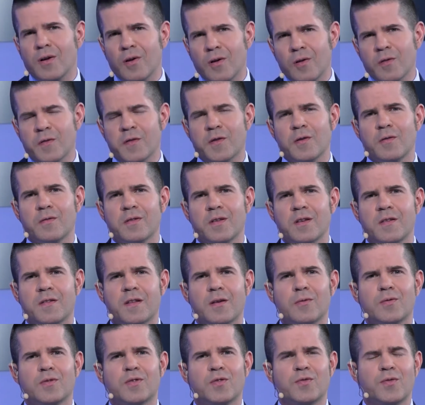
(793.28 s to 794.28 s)
are also these
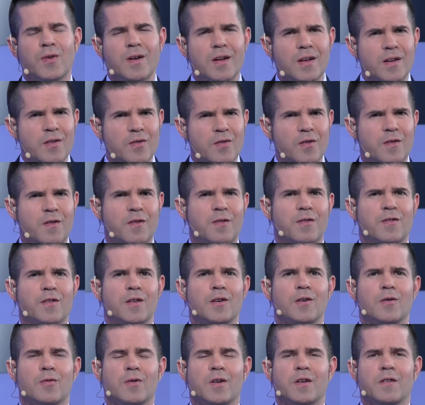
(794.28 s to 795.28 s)
outrageous
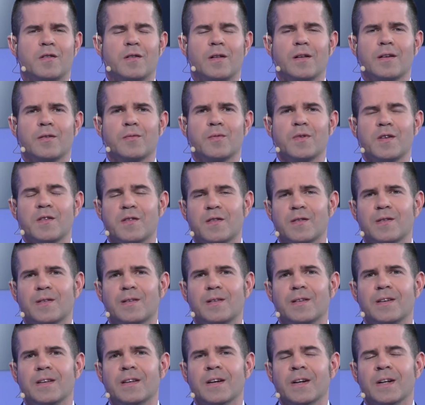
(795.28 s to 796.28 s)
theories, like
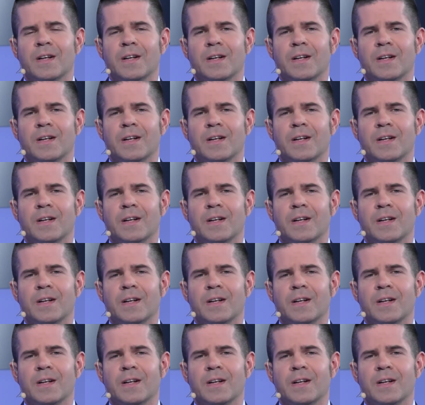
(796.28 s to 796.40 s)
recently,